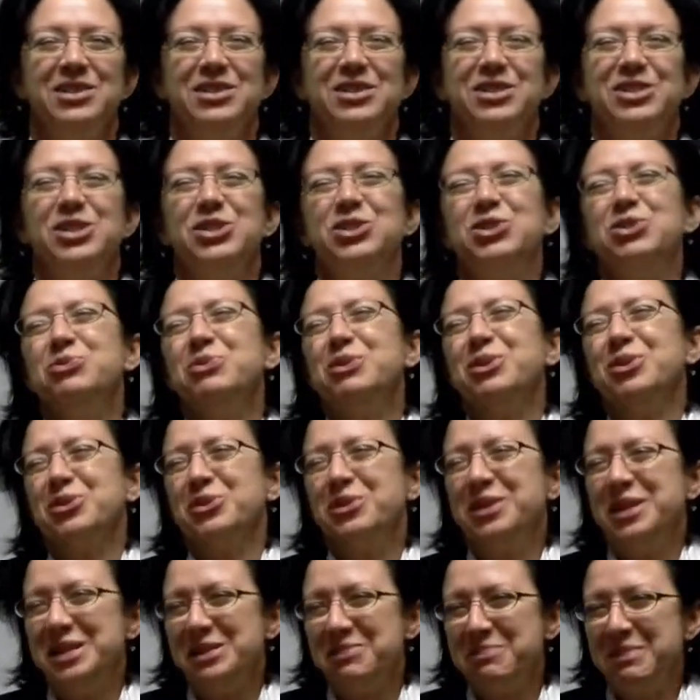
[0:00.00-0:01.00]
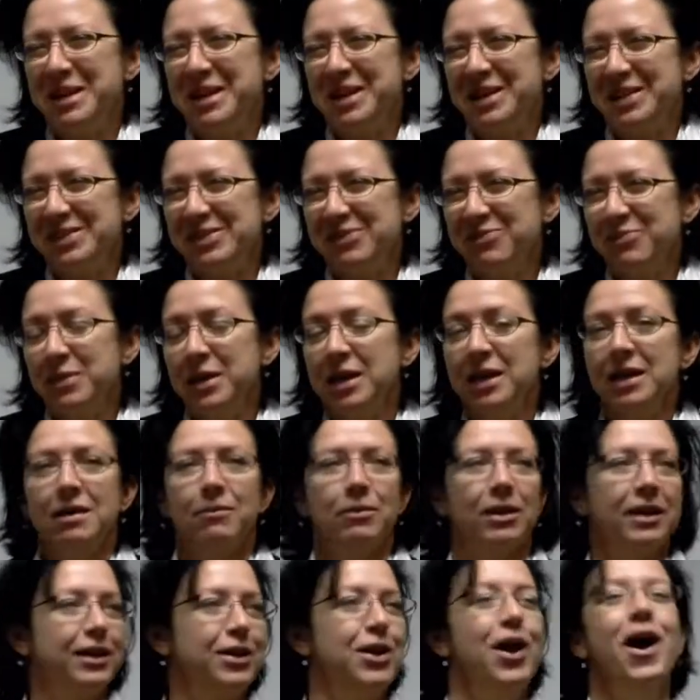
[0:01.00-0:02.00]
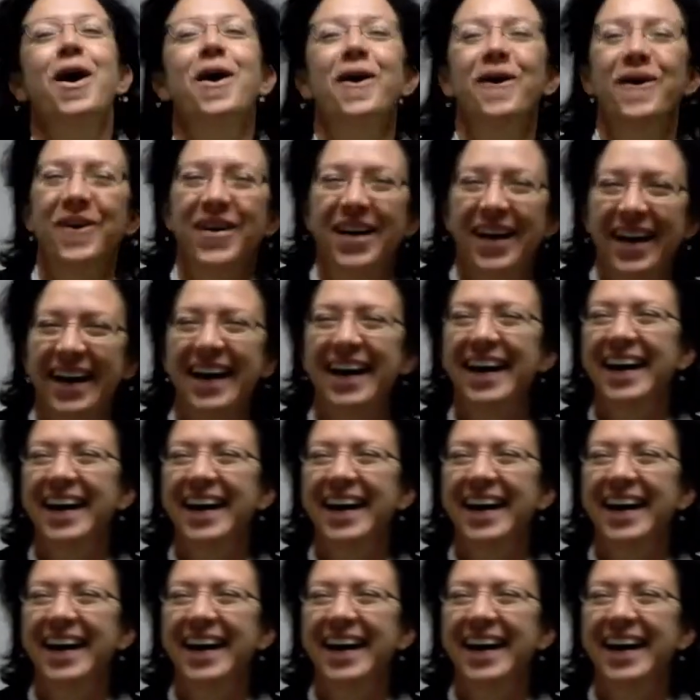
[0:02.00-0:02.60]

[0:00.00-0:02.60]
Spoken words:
"Did you learn these because of me?" And I'm like, no.